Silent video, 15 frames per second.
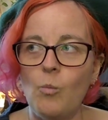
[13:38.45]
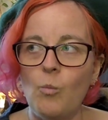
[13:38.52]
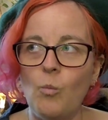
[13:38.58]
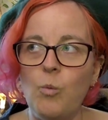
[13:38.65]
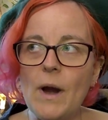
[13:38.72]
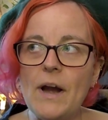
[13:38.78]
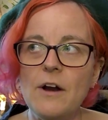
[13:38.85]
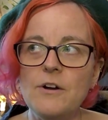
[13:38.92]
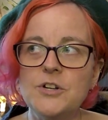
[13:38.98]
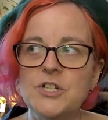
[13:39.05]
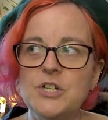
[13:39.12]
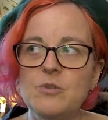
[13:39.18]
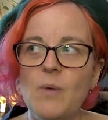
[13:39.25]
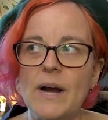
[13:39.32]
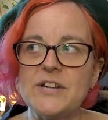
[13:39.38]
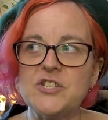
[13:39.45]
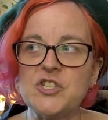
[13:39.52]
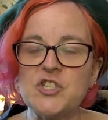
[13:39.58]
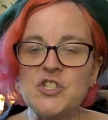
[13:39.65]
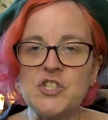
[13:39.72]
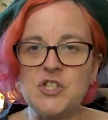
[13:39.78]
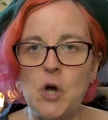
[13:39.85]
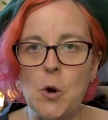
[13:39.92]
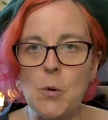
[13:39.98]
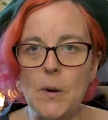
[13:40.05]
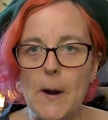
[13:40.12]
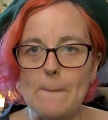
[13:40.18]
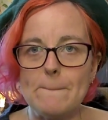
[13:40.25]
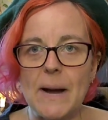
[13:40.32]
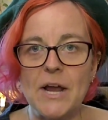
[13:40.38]
Where do I
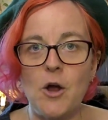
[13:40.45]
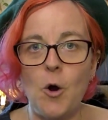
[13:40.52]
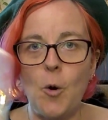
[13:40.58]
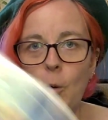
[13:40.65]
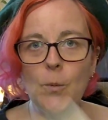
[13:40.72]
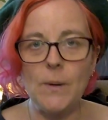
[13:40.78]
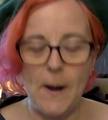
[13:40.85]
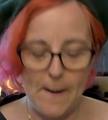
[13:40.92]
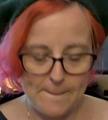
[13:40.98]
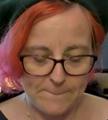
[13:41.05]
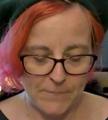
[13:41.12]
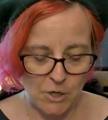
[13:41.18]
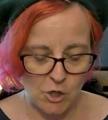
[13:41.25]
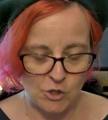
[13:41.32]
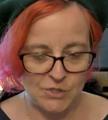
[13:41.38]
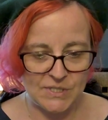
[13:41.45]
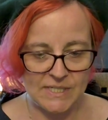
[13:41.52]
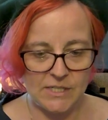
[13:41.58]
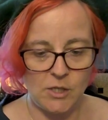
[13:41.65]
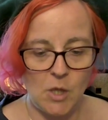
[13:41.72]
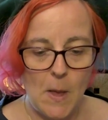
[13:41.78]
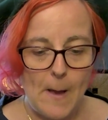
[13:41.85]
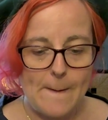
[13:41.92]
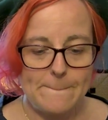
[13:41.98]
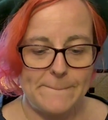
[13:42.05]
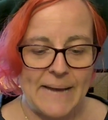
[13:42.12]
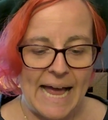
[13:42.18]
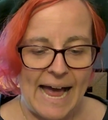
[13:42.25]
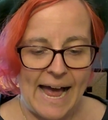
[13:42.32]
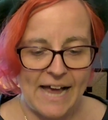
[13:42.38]
stoke my own personal
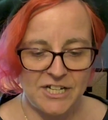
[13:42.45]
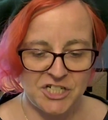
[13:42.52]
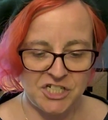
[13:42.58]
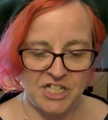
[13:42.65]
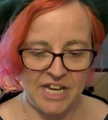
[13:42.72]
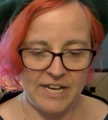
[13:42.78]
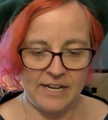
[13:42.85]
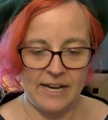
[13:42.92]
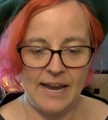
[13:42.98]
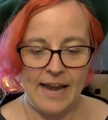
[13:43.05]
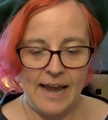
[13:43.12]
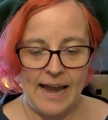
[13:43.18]
passion?